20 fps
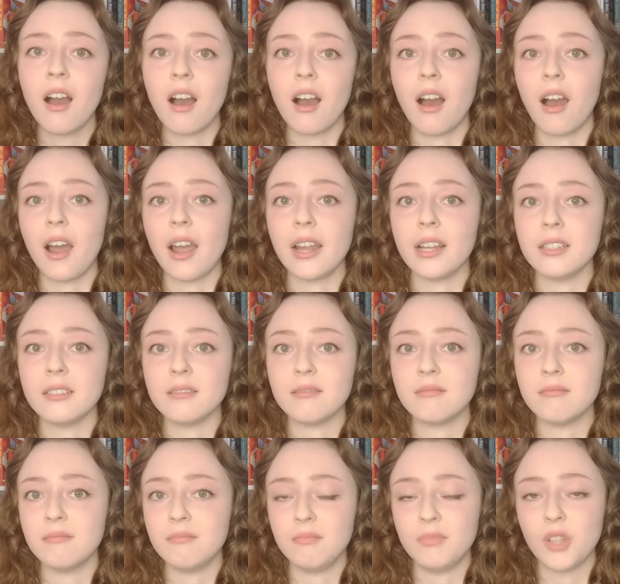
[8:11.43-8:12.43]
I
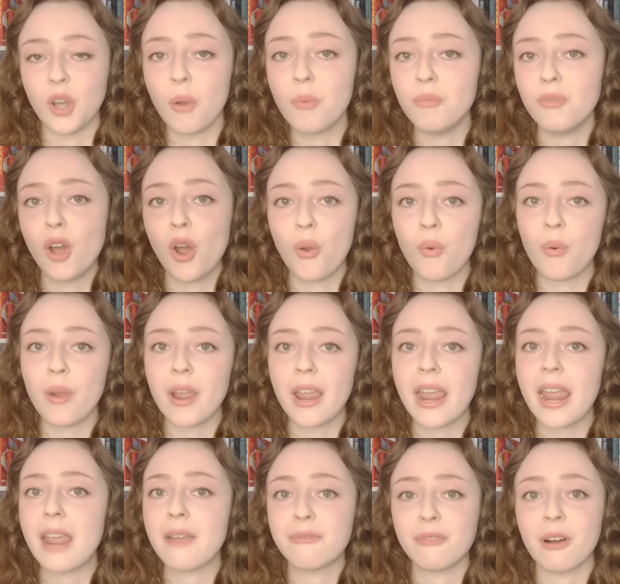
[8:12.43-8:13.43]
don't know
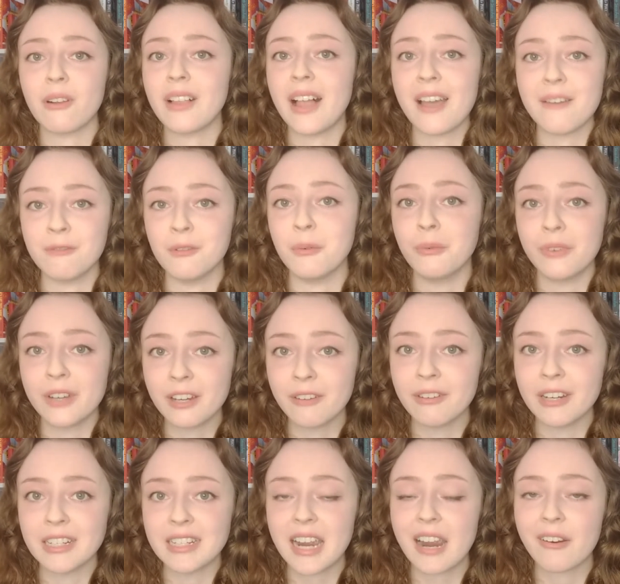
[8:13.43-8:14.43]
if I'll ever
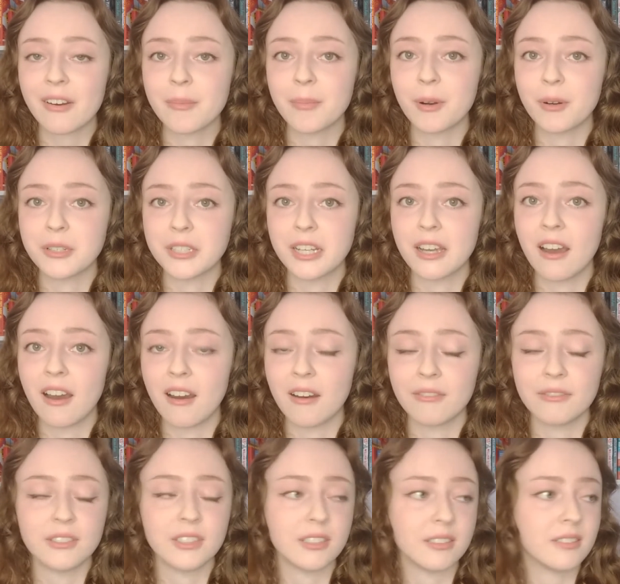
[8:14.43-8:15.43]
reread Harry Potter
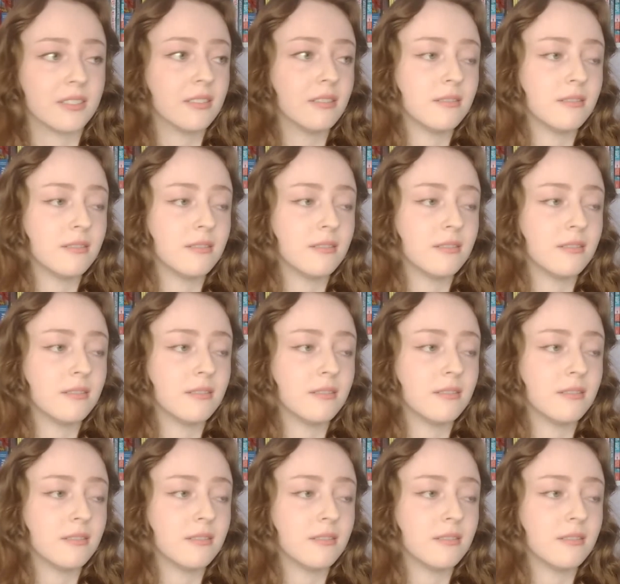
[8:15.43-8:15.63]
after